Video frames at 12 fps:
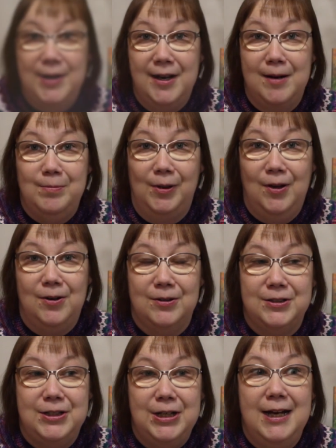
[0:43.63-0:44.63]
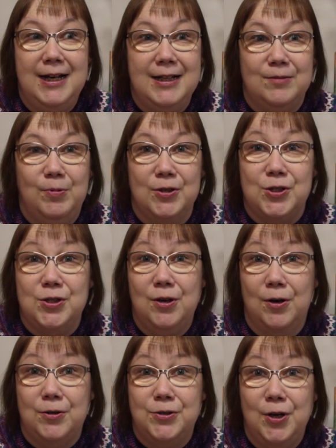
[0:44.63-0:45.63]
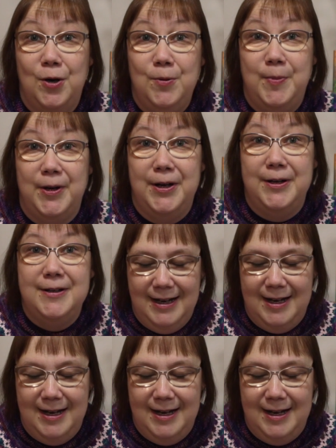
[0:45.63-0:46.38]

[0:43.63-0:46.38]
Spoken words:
when I vlogged, it was October,